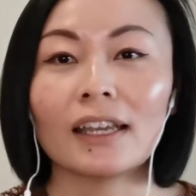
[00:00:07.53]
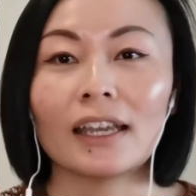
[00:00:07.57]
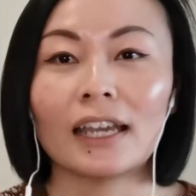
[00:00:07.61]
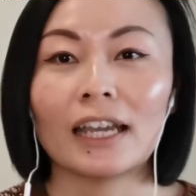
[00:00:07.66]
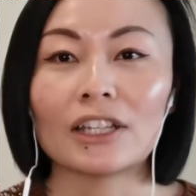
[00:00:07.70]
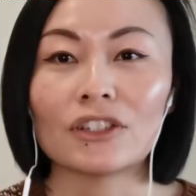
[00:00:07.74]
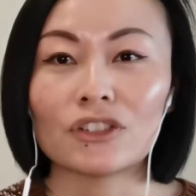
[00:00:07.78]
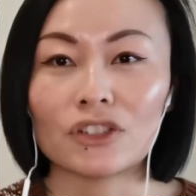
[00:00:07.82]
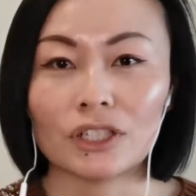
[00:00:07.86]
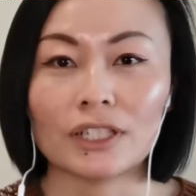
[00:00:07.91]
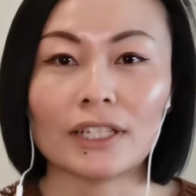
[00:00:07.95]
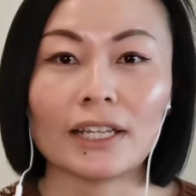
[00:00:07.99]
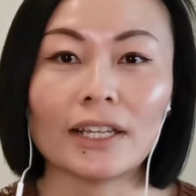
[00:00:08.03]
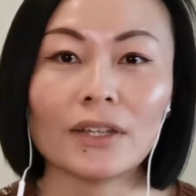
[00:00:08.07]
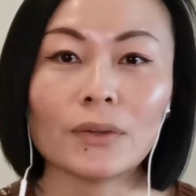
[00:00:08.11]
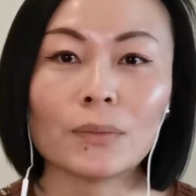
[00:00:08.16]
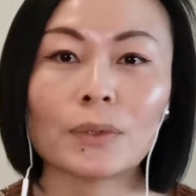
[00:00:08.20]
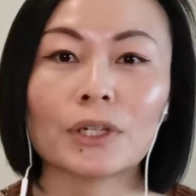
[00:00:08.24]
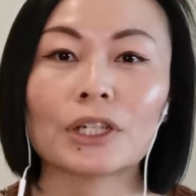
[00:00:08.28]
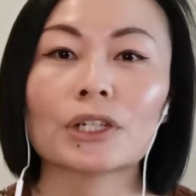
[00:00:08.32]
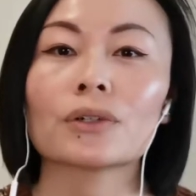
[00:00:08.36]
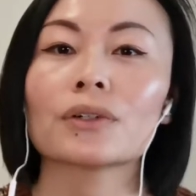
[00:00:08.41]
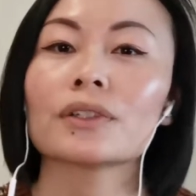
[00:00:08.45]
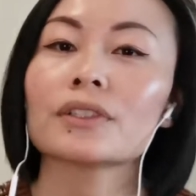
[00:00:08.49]
And today
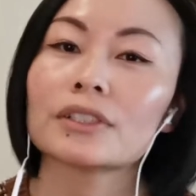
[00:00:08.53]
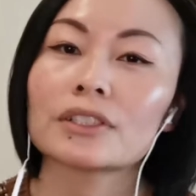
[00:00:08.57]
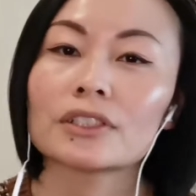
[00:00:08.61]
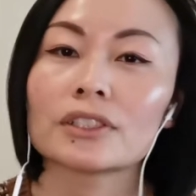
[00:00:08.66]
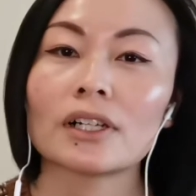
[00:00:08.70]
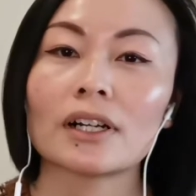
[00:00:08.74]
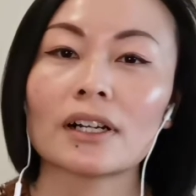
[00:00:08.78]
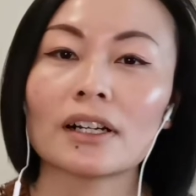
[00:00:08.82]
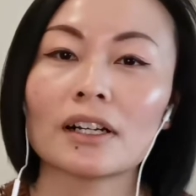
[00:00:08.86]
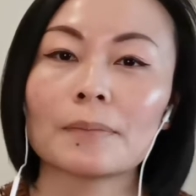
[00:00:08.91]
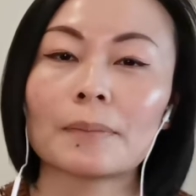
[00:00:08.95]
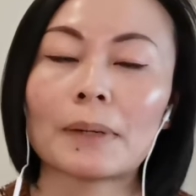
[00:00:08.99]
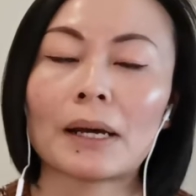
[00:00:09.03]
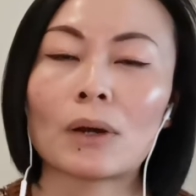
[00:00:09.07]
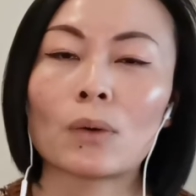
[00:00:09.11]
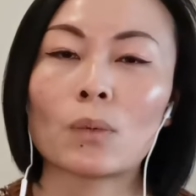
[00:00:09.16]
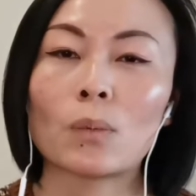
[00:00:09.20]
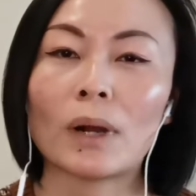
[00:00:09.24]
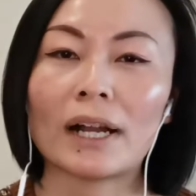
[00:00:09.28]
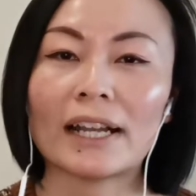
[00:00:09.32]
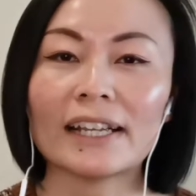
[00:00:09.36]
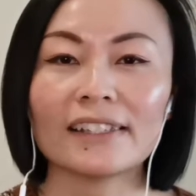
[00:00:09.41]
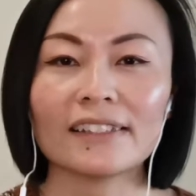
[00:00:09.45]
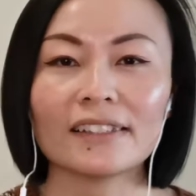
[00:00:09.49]
we're going to talk about
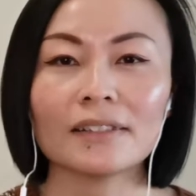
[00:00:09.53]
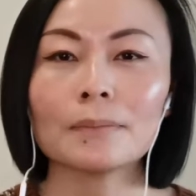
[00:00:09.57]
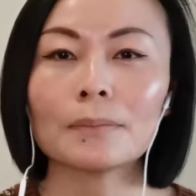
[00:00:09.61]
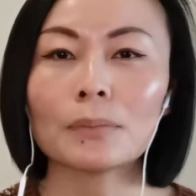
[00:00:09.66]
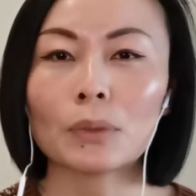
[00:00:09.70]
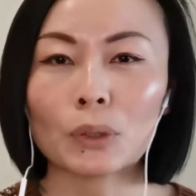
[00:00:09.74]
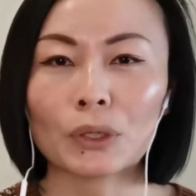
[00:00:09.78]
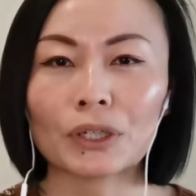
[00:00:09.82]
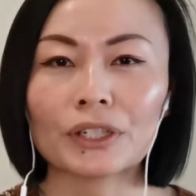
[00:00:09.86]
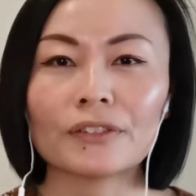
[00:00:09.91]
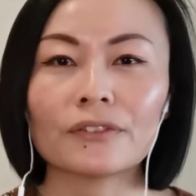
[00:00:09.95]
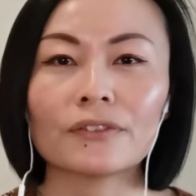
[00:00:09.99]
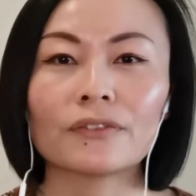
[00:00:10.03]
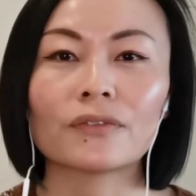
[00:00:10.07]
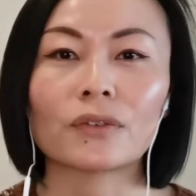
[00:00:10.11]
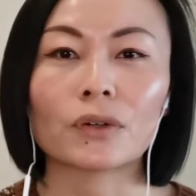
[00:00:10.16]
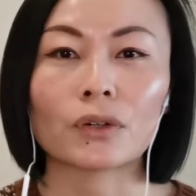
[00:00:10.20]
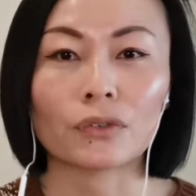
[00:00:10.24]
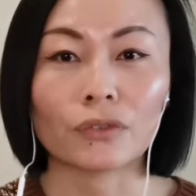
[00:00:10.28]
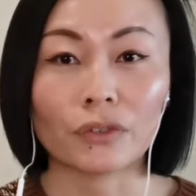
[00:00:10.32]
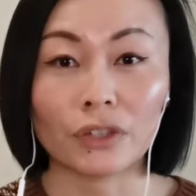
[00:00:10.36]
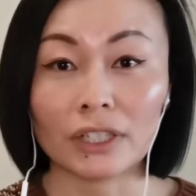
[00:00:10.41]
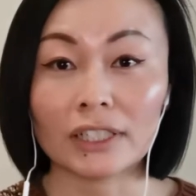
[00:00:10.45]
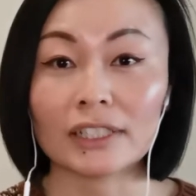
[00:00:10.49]
why it's important
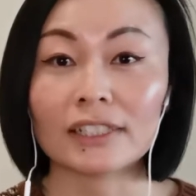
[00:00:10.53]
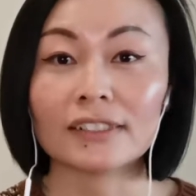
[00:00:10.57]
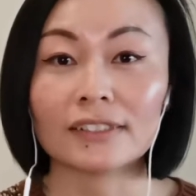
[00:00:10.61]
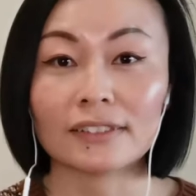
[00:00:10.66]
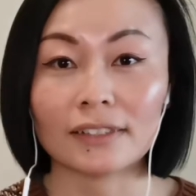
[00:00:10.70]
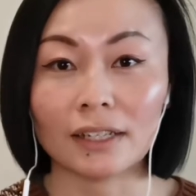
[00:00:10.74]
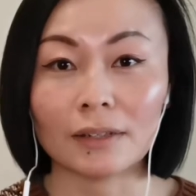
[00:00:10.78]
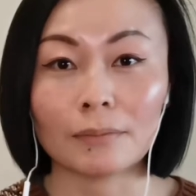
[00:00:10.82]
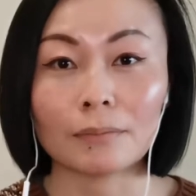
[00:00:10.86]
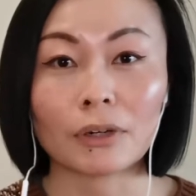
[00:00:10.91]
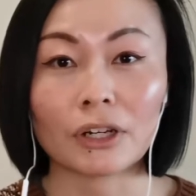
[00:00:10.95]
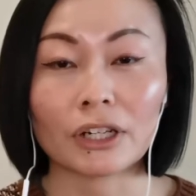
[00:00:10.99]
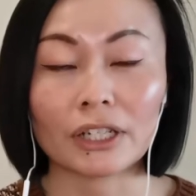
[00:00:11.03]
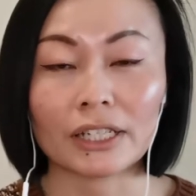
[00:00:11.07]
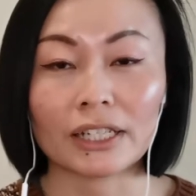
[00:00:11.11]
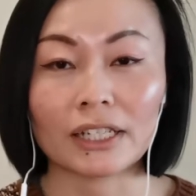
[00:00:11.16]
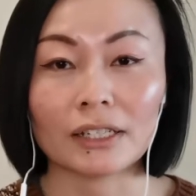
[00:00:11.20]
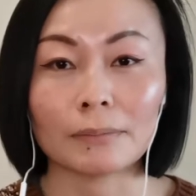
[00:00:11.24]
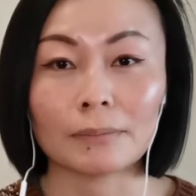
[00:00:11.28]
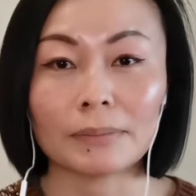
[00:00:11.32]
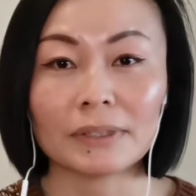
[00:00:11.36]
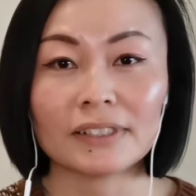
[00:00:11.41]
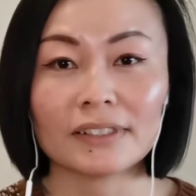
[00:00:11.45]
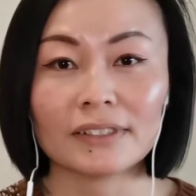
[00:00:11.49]
for real estate
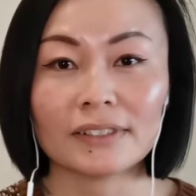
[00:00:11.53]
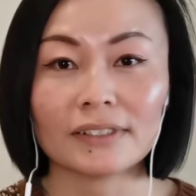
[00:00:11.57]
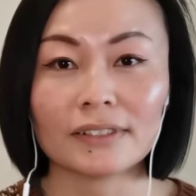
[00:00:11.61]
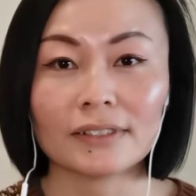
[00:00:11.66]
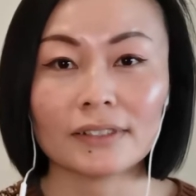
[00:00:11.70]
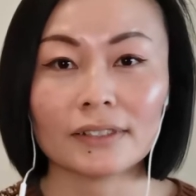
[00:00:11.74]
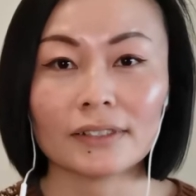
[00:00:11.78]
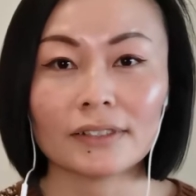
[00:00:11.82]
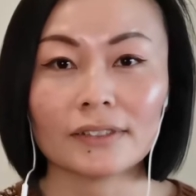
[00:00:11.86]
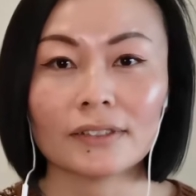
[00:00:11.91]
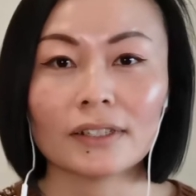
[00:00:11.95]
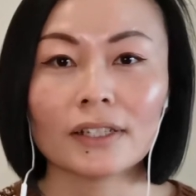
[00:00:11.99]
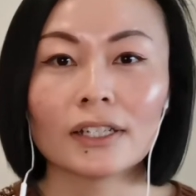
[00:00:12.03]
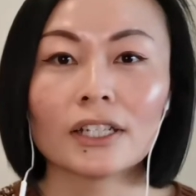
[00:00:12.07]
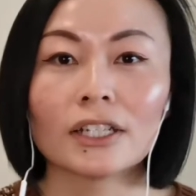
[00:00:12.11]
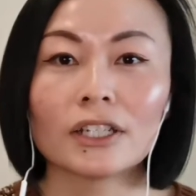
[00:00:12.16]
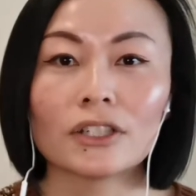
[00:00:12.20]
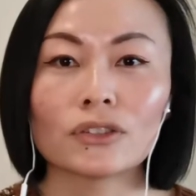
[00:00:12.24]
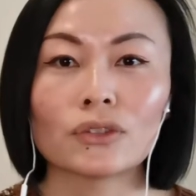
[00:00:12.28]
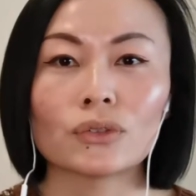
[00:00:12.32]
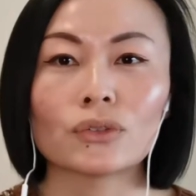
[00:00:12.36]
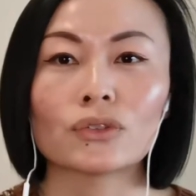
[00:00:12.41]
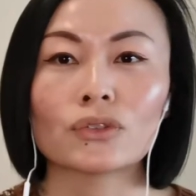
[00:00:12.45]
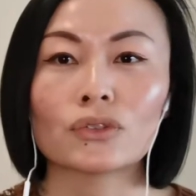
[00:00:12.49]
marketing businesses
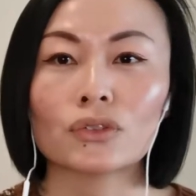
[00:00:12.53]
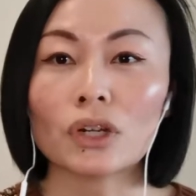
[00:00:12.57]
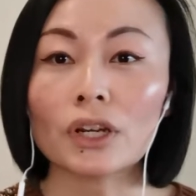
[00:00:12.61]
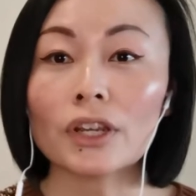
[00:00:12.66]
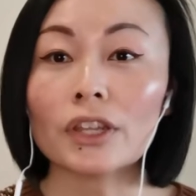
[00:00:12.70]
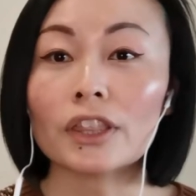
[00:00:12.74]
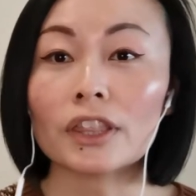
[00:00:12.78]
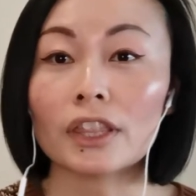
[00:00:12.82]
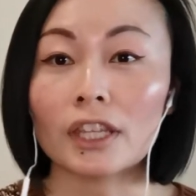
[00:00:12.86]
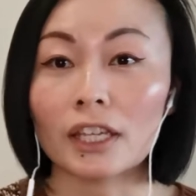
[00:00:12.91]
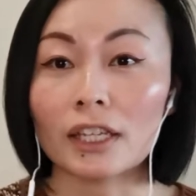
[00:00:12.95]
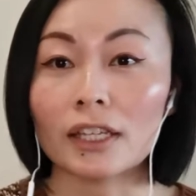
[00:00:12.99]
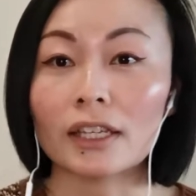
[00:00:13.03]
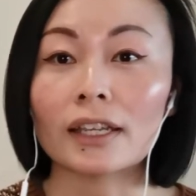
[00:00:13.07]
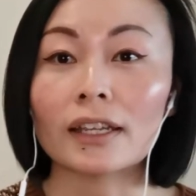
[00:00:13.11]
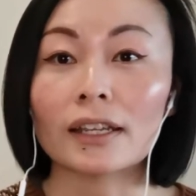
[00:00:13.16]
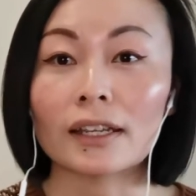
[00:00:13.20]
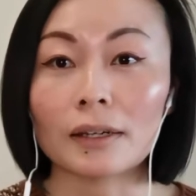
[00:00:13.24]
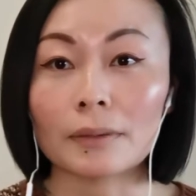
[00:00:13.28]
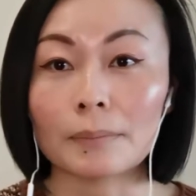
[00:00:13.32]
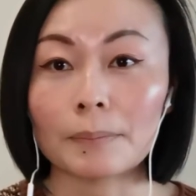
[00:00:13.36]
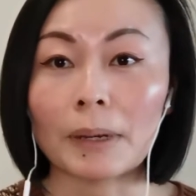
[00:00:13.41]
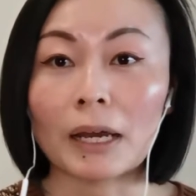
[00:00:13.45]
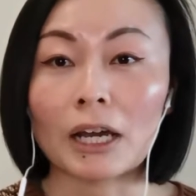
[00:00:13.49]
to start thinking
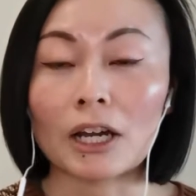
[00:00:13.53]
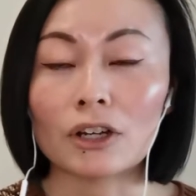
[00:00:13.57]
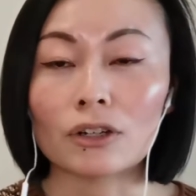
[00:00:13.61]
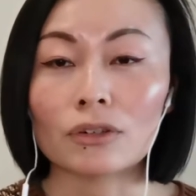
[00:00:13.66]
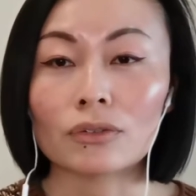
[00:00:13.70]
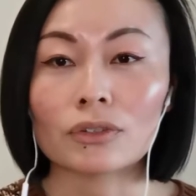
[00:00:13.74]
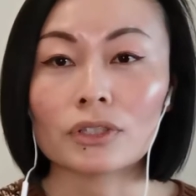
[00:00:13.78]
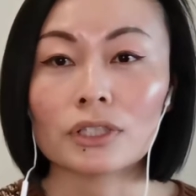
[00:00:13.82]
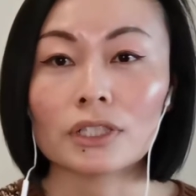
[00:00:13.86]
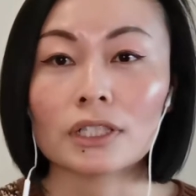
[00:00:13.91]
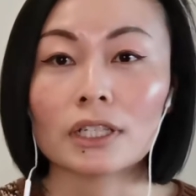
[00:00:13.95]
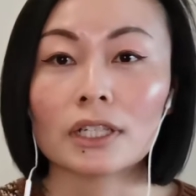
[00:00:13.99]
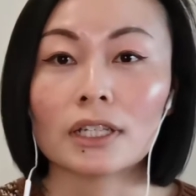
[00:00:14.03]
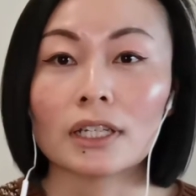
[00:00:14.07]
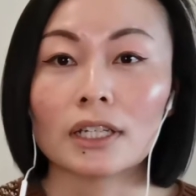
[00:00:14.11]
about